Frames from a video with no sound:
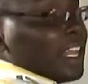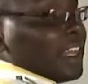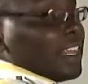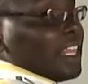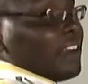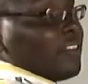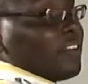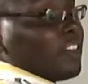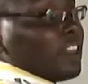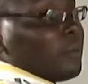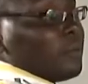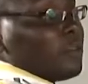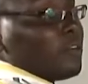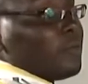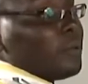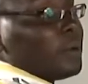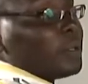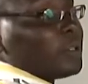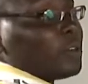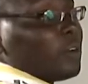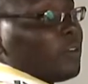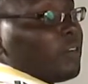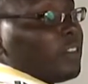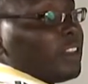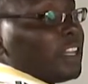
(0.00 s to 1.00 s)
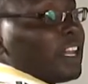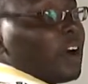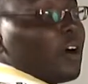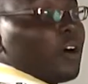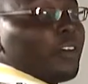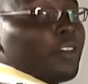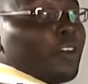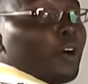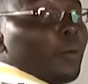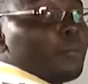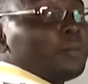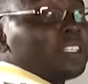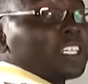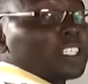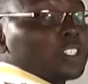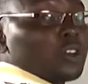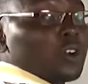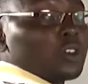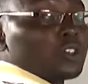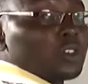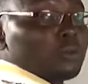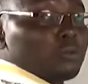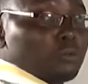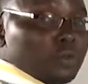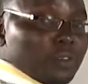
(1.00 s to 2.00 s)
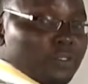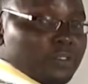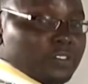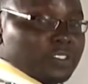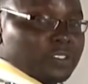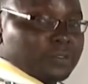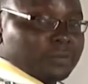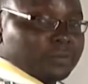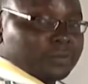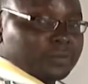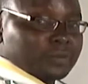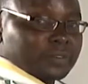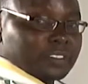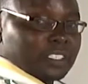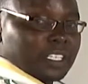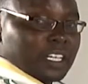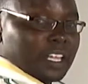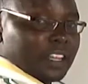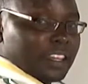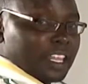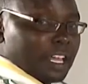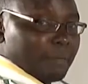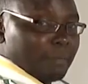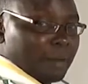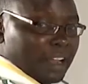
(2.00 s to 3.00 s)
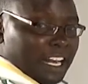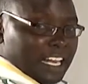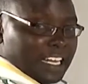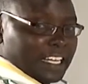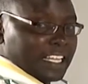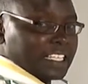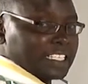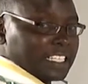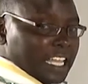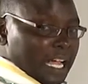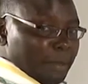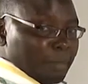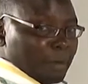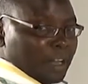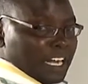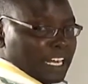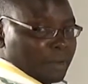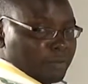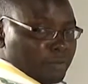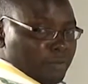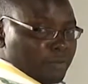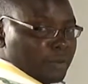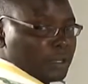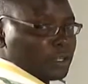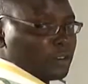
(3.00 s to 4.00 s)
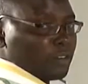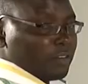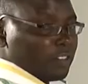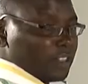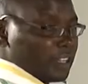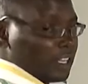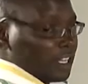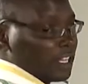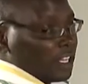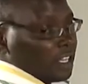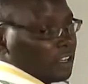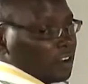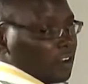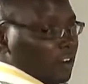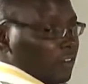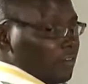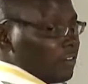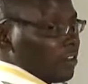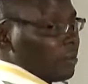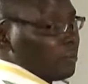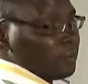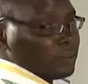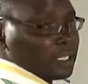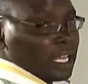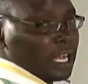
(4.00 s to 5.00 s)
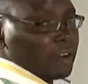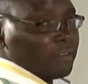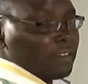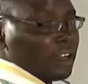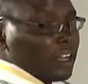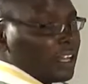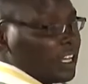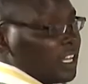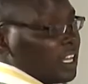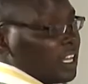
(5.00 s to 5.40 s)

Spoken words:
therefore the movement of the object also moves. This apparent movement of the observer